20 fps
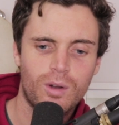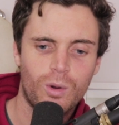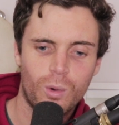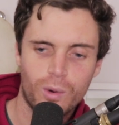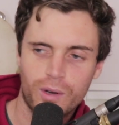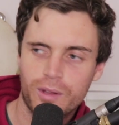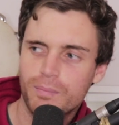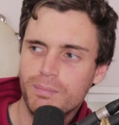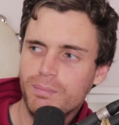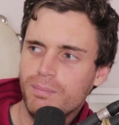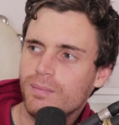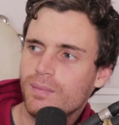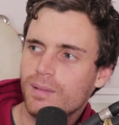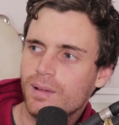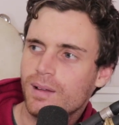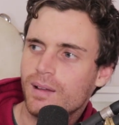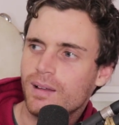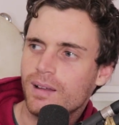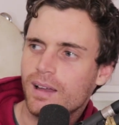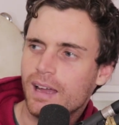autumn
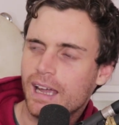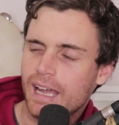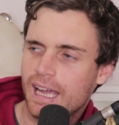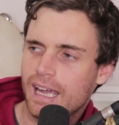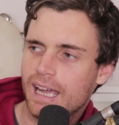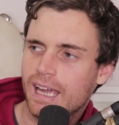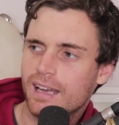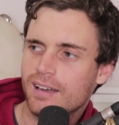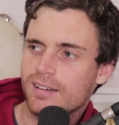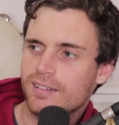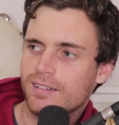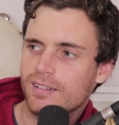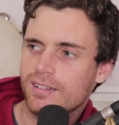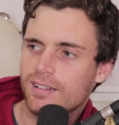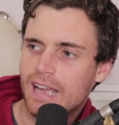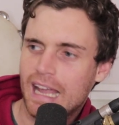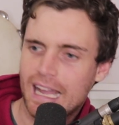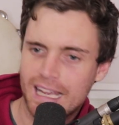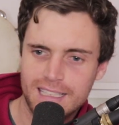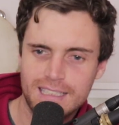and
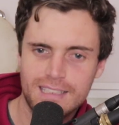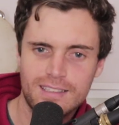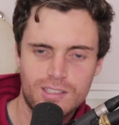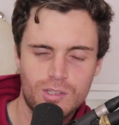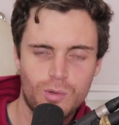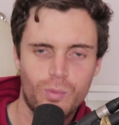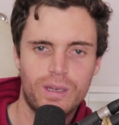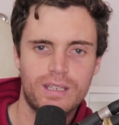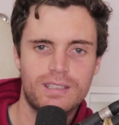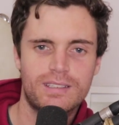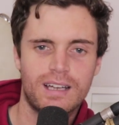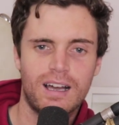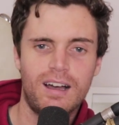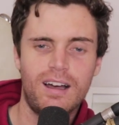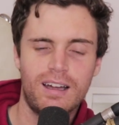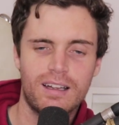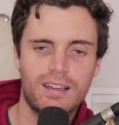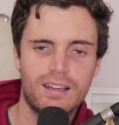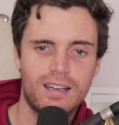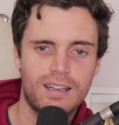heading into
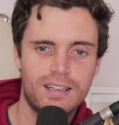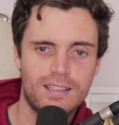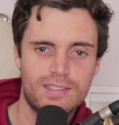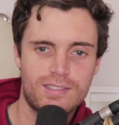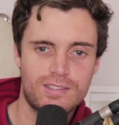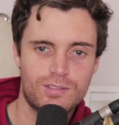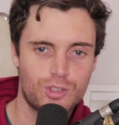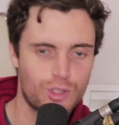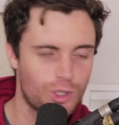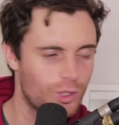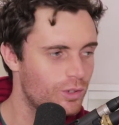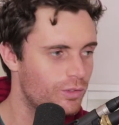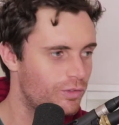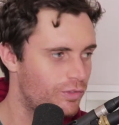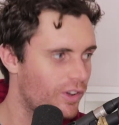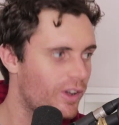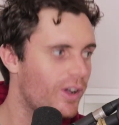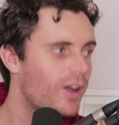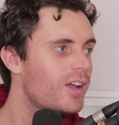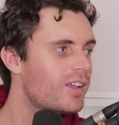winter. It's June
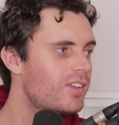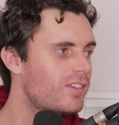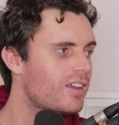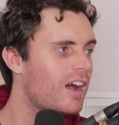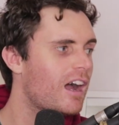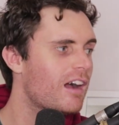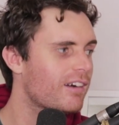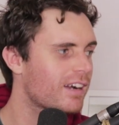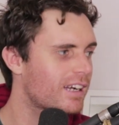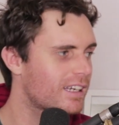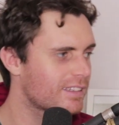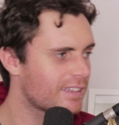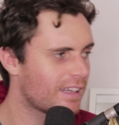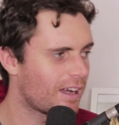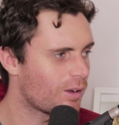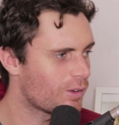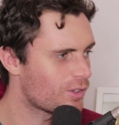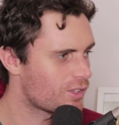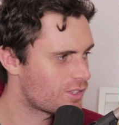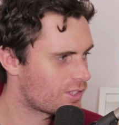1st. I reckon
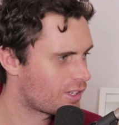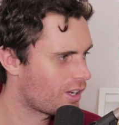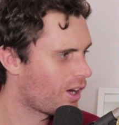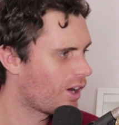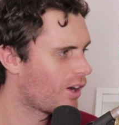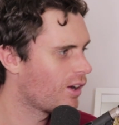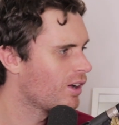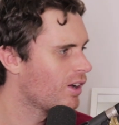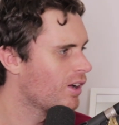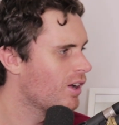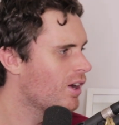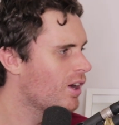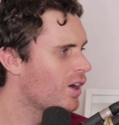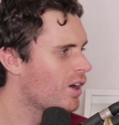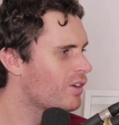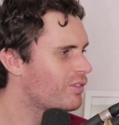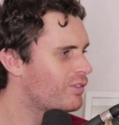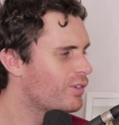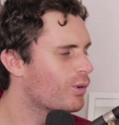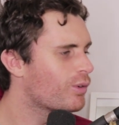they'll just go
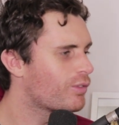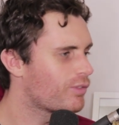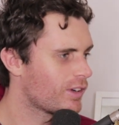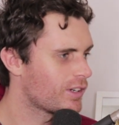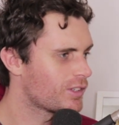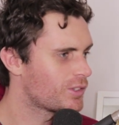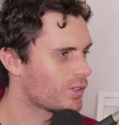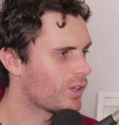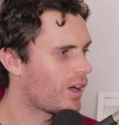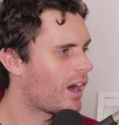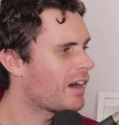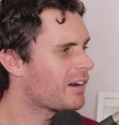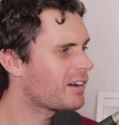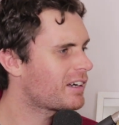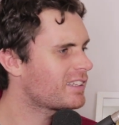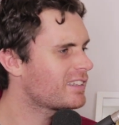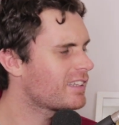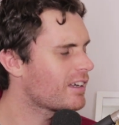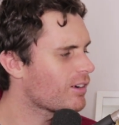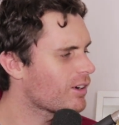full frontal. I
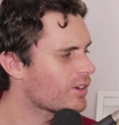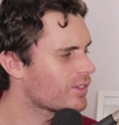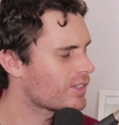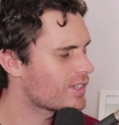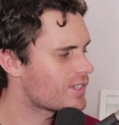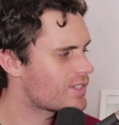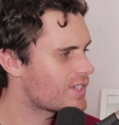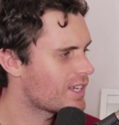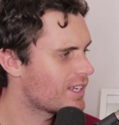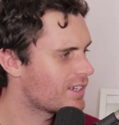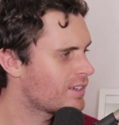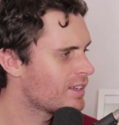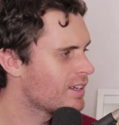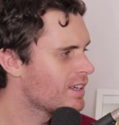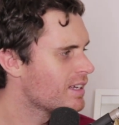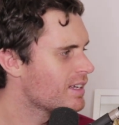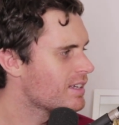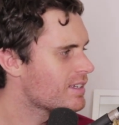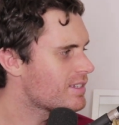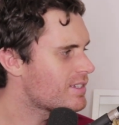reckon they're only
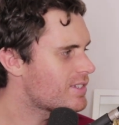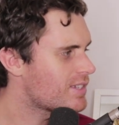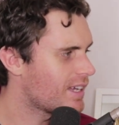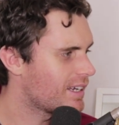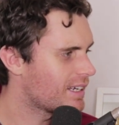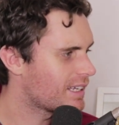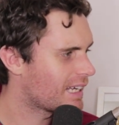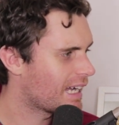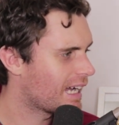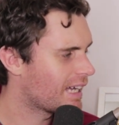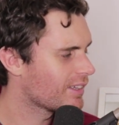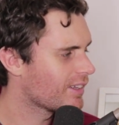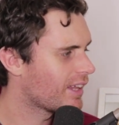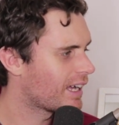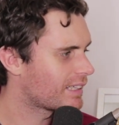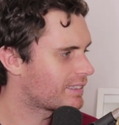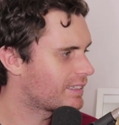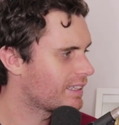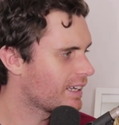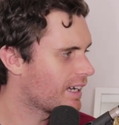sending out
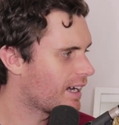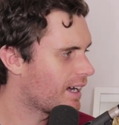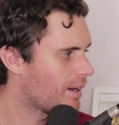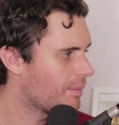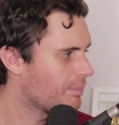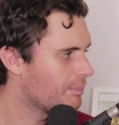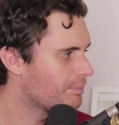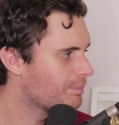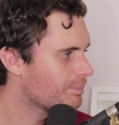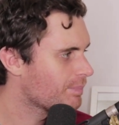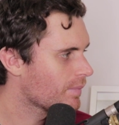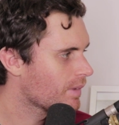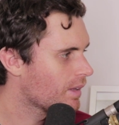like the